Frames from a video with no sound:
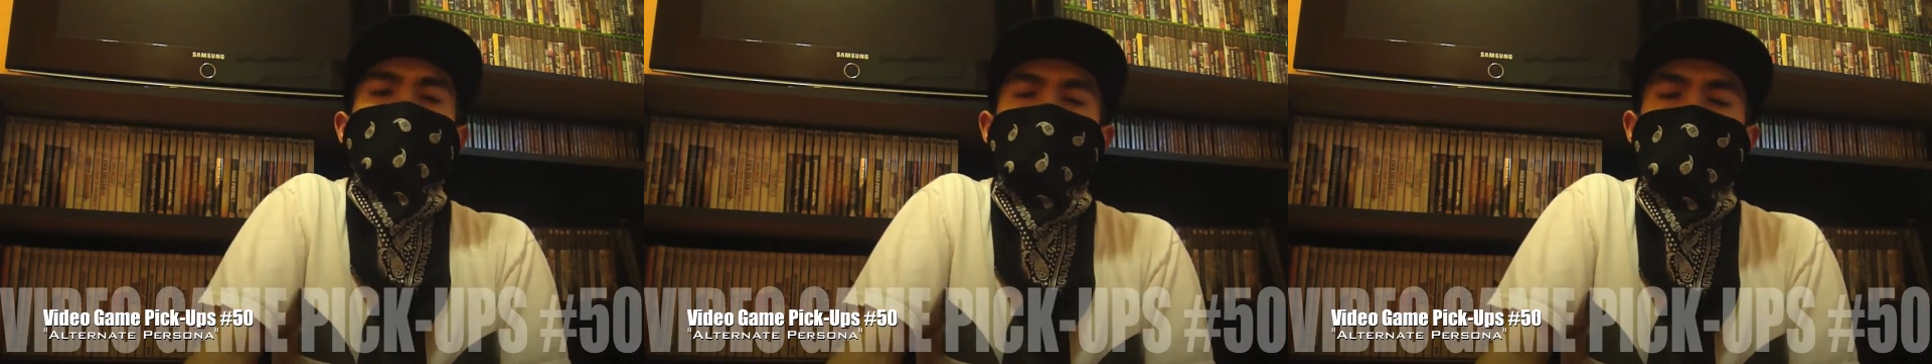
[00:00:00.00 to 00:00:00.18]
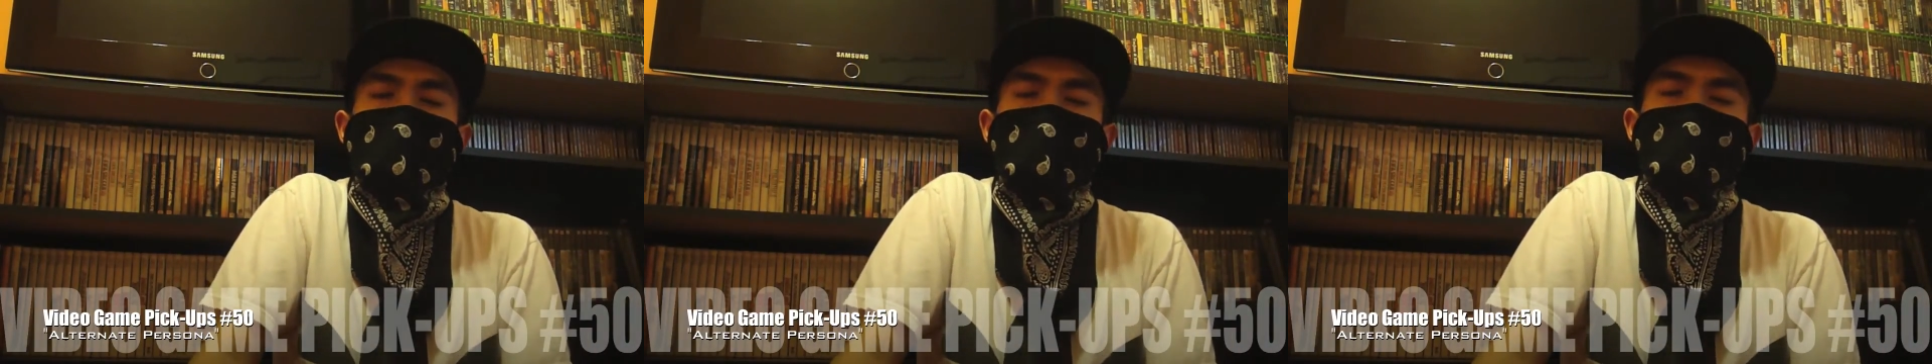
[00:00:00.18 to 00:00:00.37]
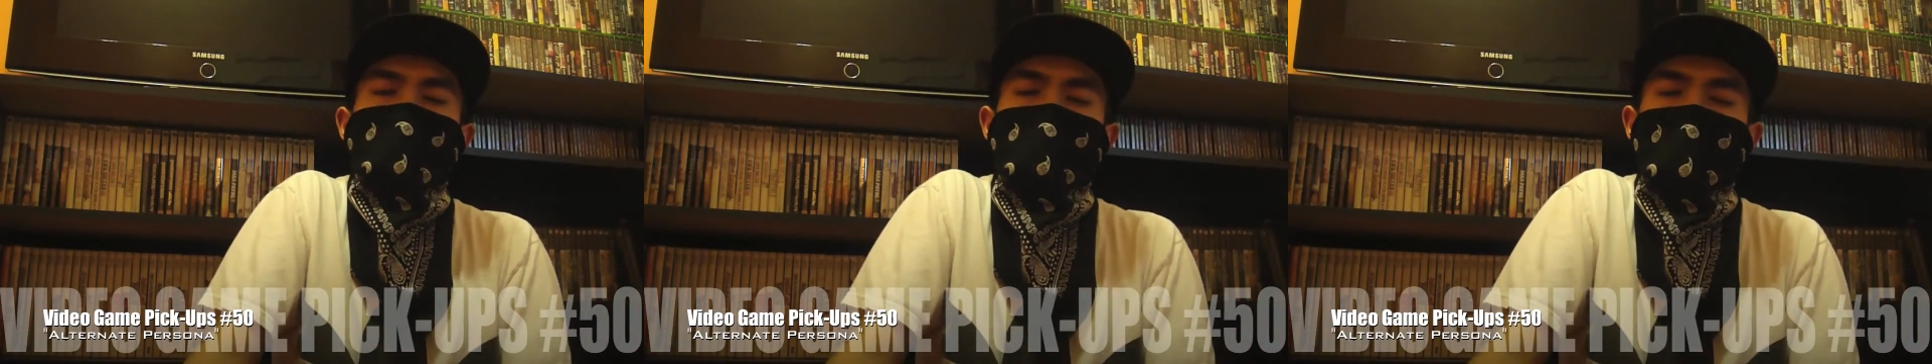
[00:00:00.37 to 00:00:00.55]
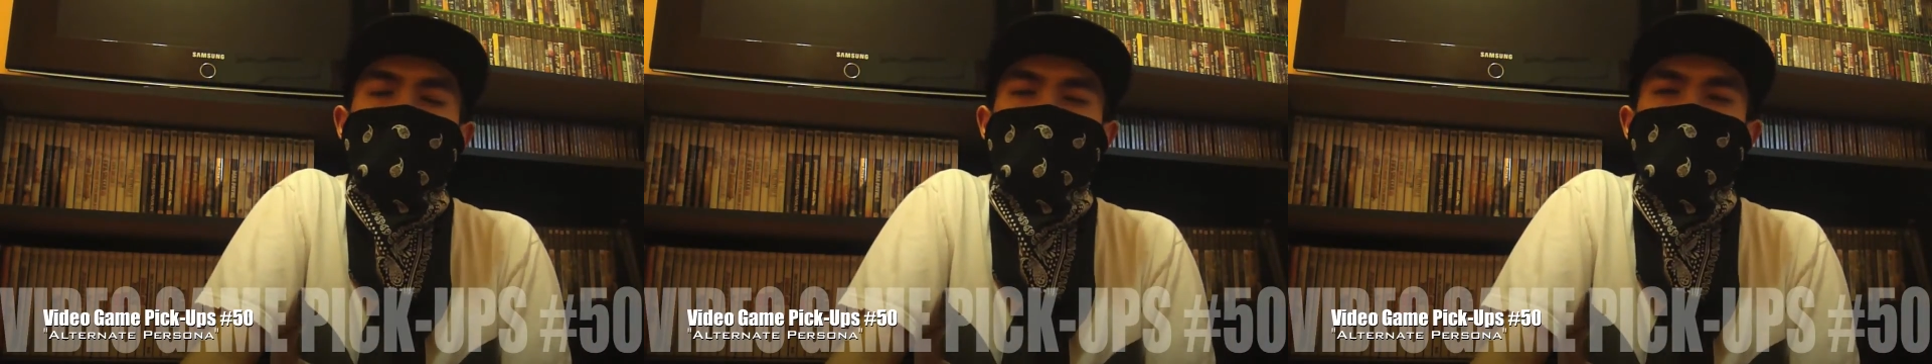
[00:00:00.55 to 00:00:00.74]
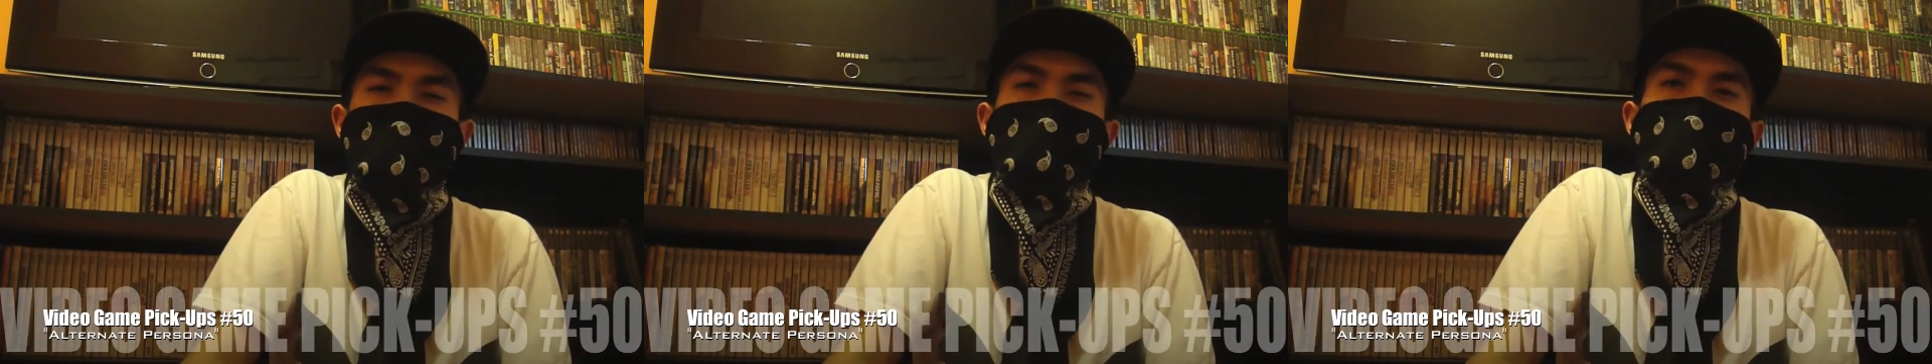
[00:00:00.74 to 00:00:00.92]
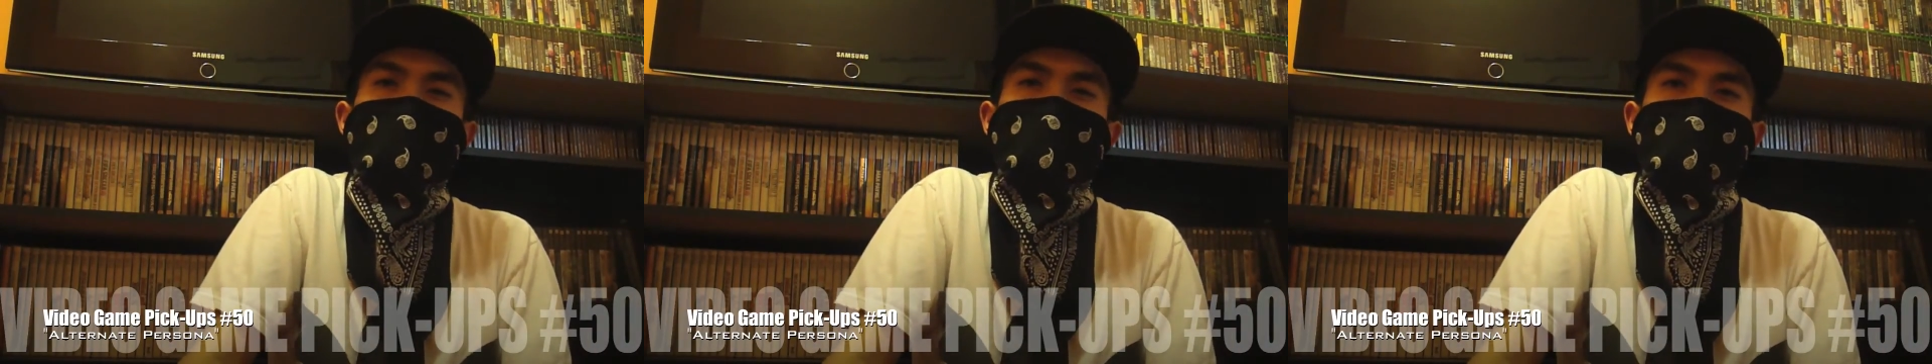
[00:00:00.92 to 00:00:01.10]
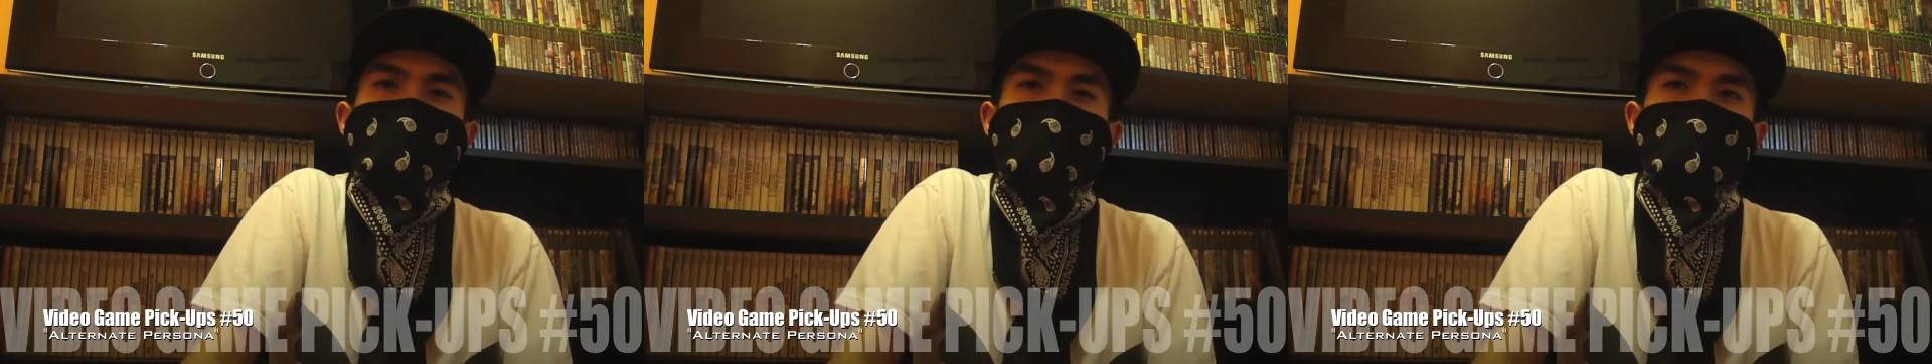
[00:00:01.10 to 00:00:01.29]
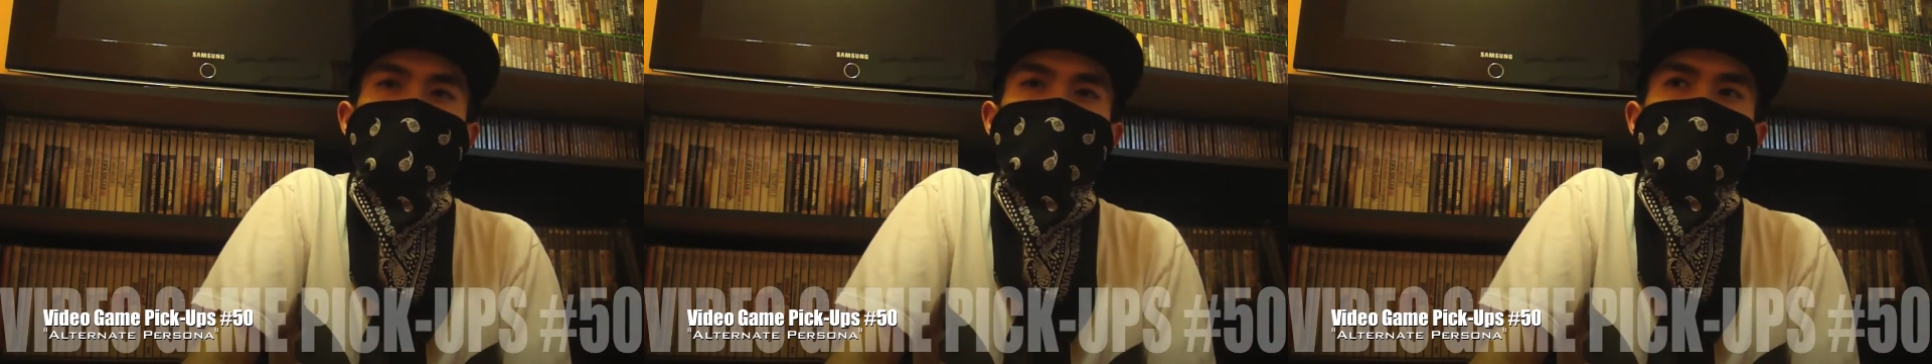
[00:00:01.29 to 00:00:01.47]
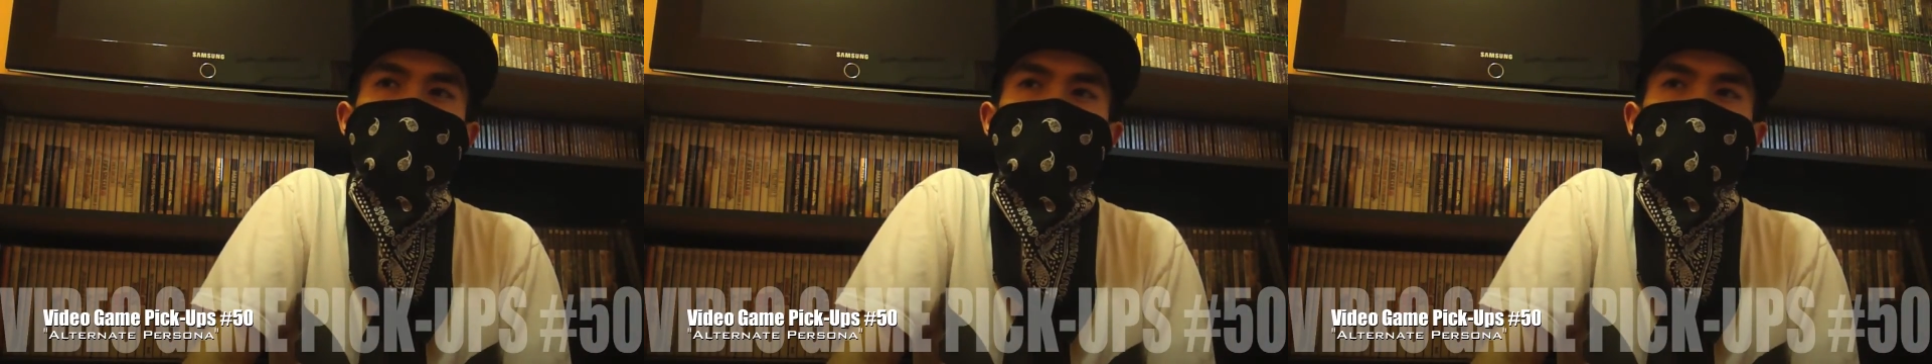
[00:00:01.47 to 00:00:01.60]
but they had a buy two get one free